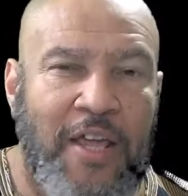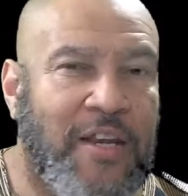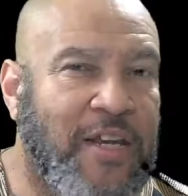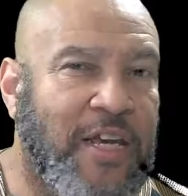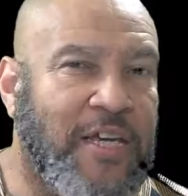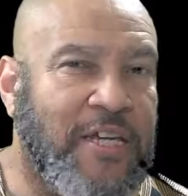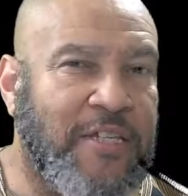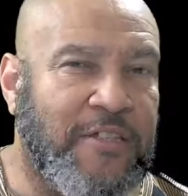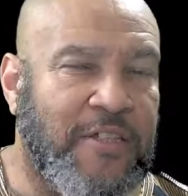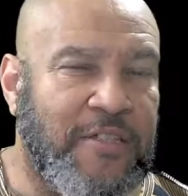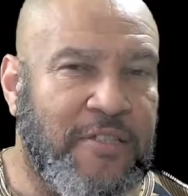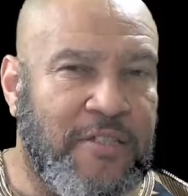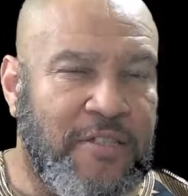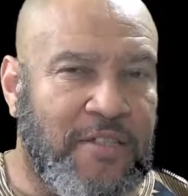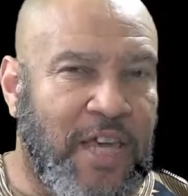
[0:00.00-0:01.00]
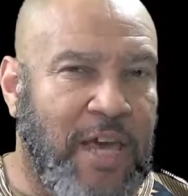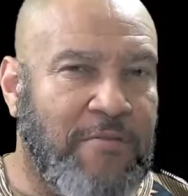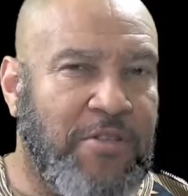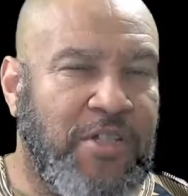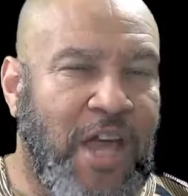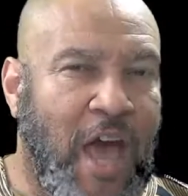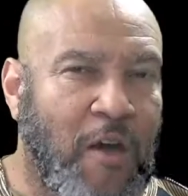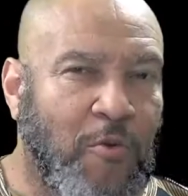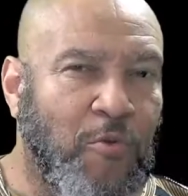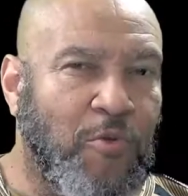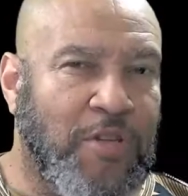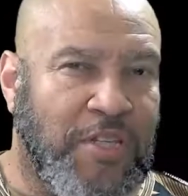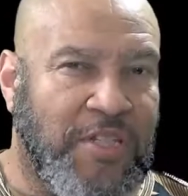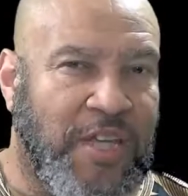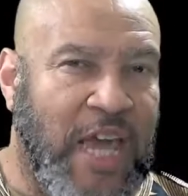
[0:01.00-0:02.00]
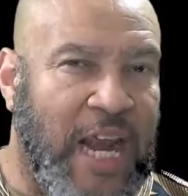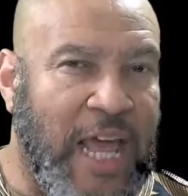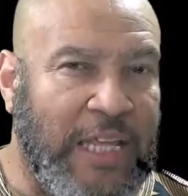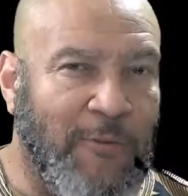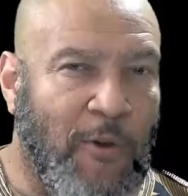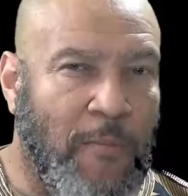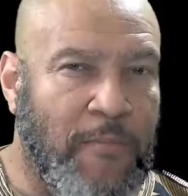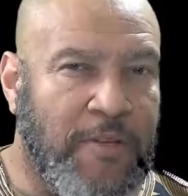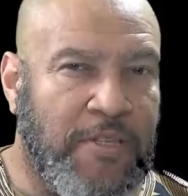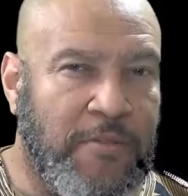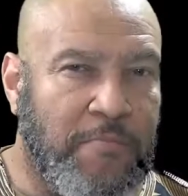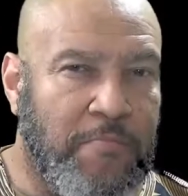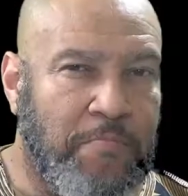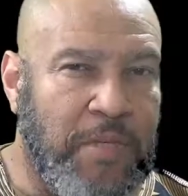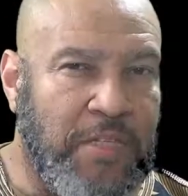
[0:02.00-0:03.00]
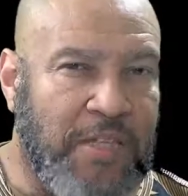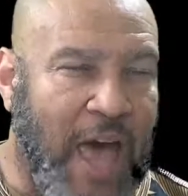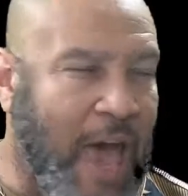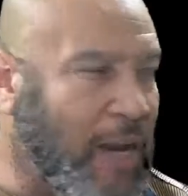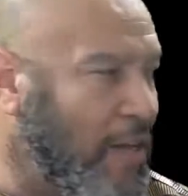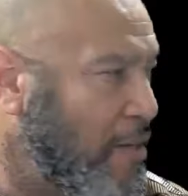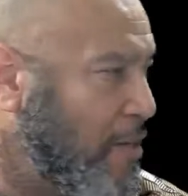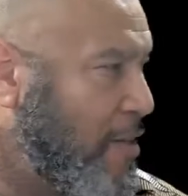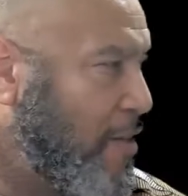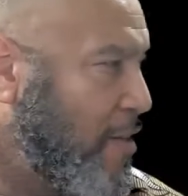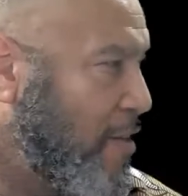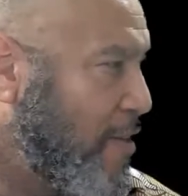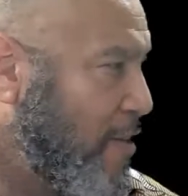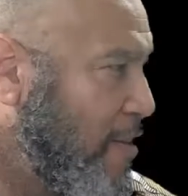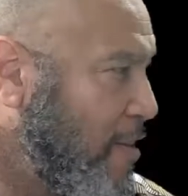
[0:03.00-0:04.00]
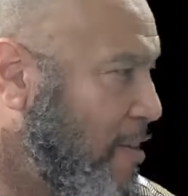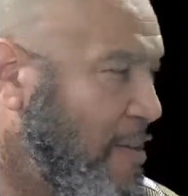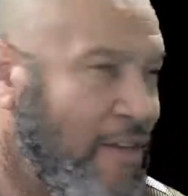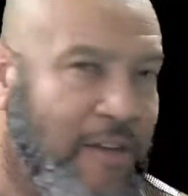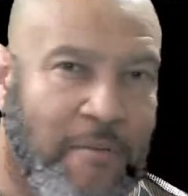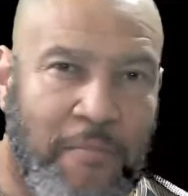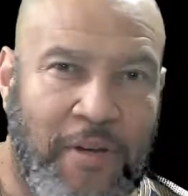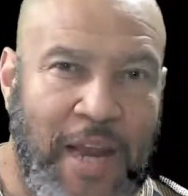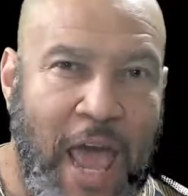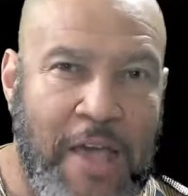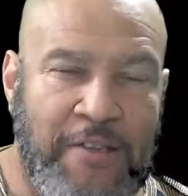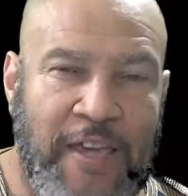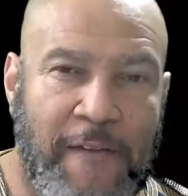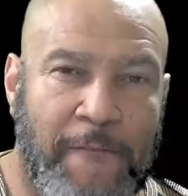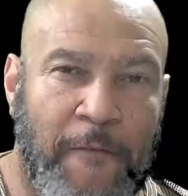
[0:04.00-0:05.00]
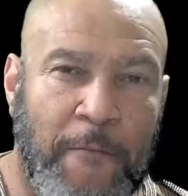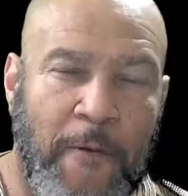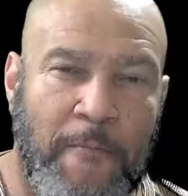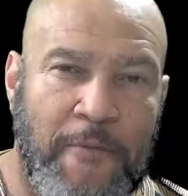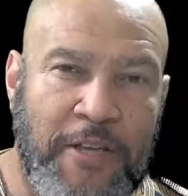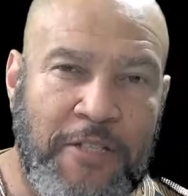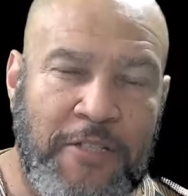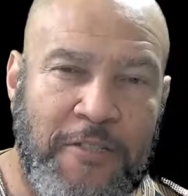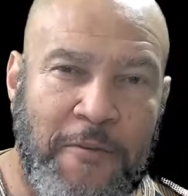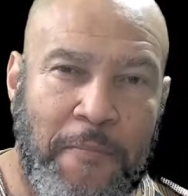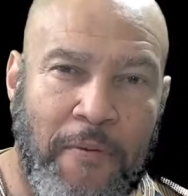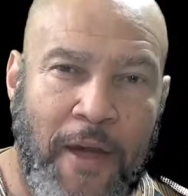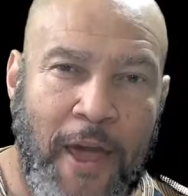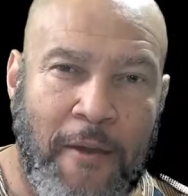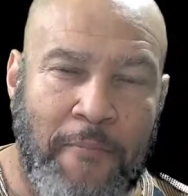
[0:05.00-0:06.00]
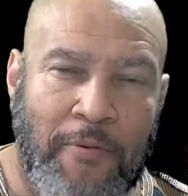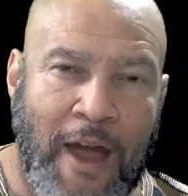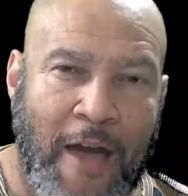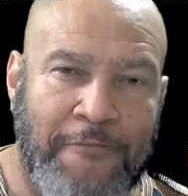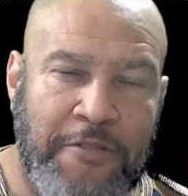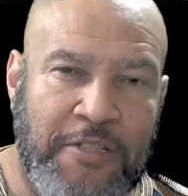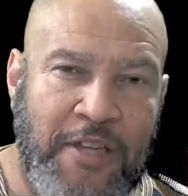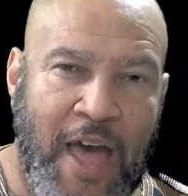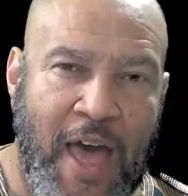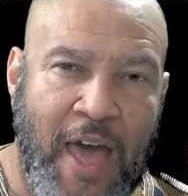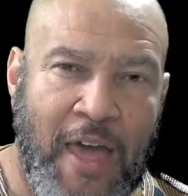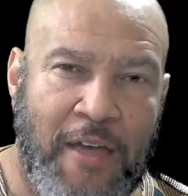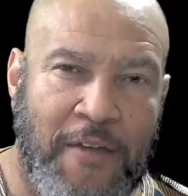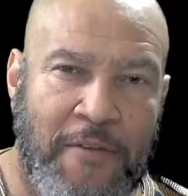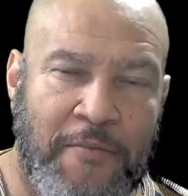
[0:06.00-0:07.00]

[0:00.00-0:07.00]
Now, is this the same Shaul that's saying let the women be silent? But now he's giving them permission to pray and prophesy?